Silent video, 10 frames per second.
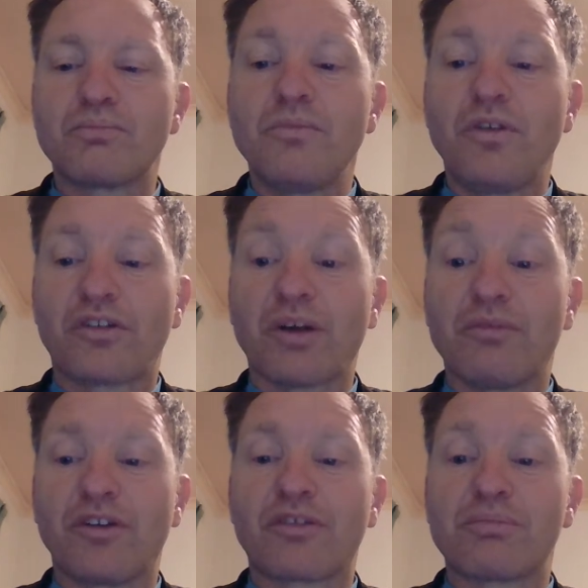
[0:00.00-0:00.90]
Some of
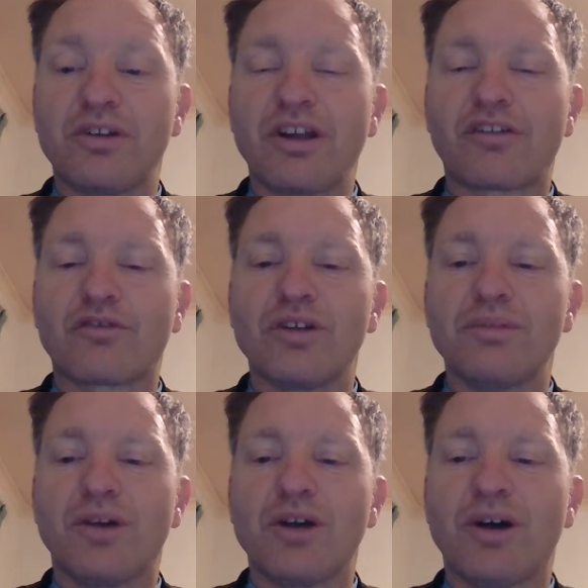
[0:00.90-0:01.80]
it's pedestrian
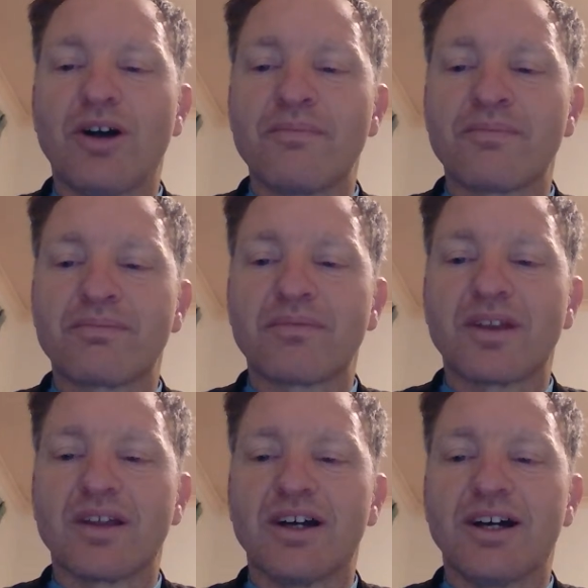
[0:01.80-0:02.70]
mobile.
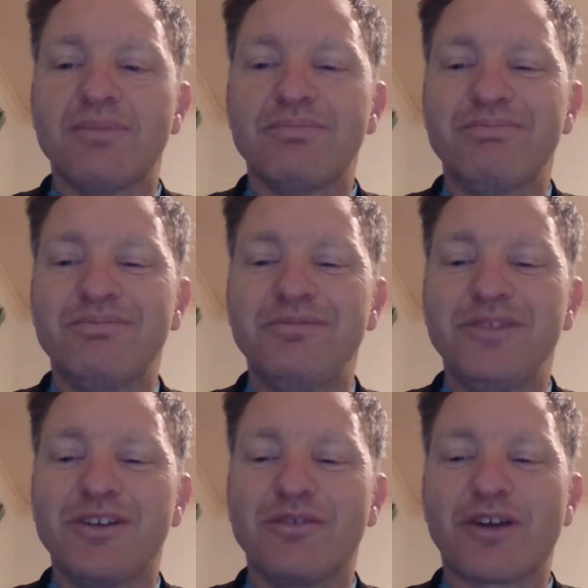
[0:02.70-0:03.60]
In
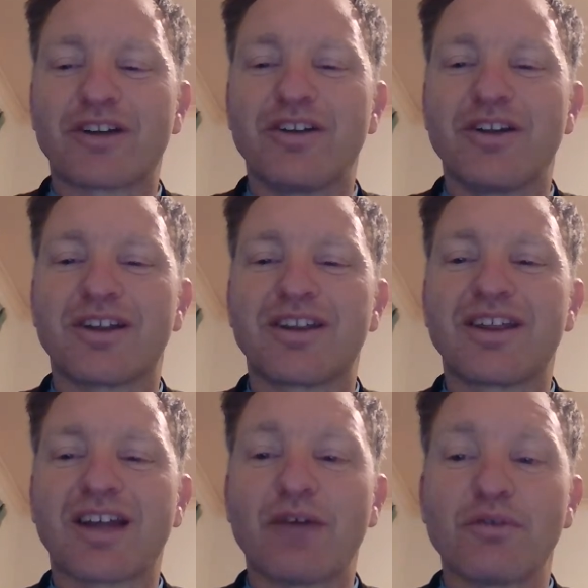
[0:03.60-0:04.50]
fact, in the
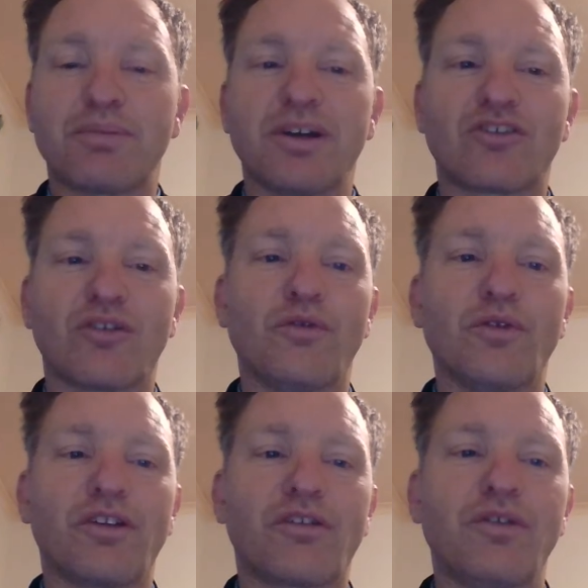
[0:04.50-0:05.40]
cover picture for
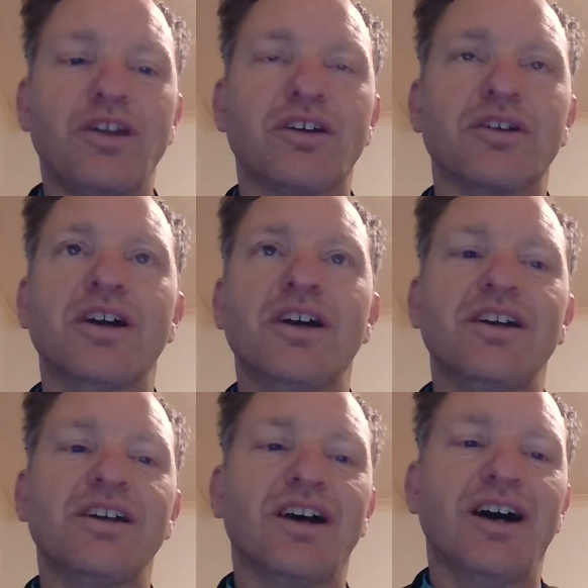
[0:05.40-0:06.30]
this video,
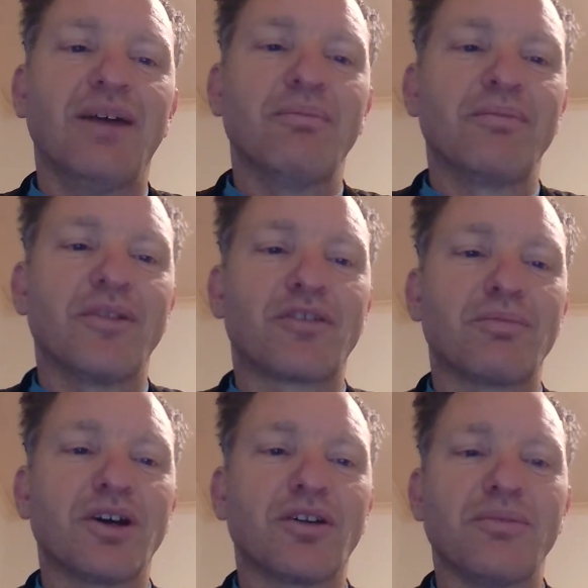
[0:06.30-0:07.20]
it's
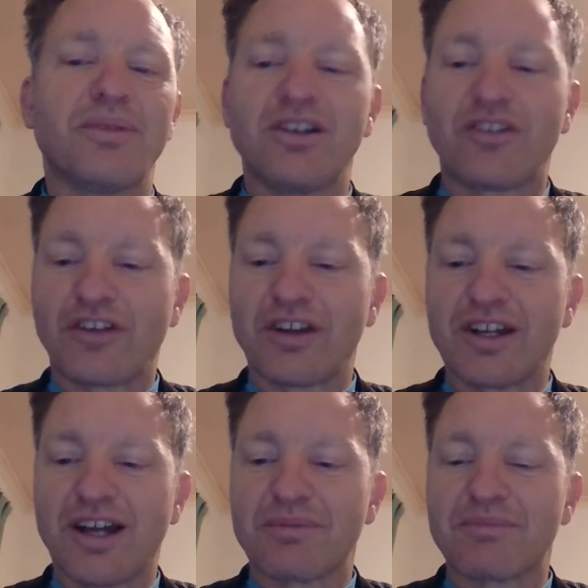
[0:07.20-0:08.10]
me on the beach
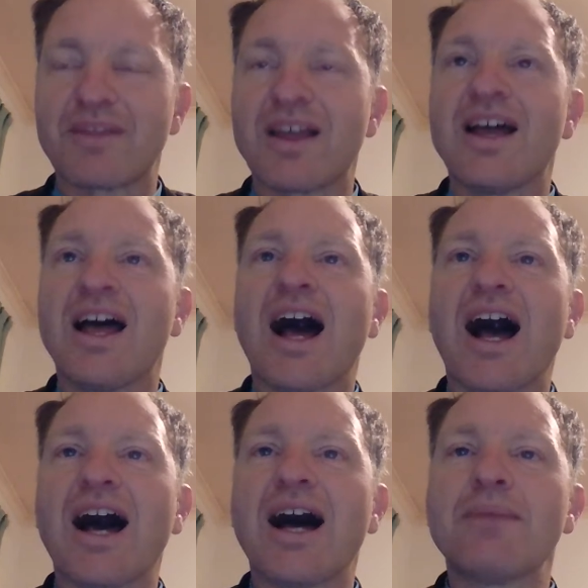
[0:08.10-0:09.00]
setting up.
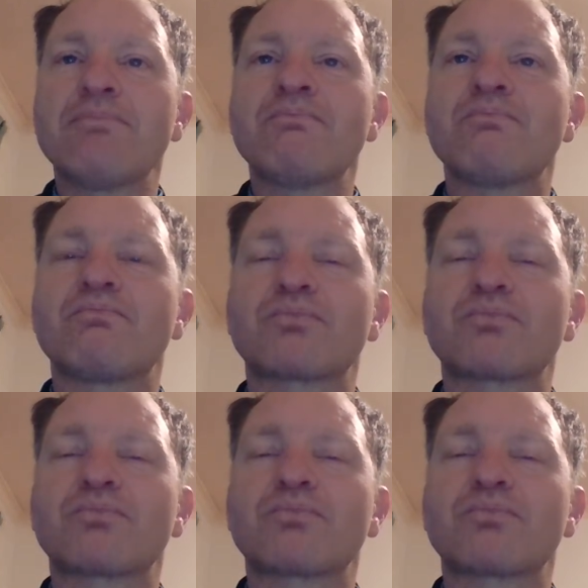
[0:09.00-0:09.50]
And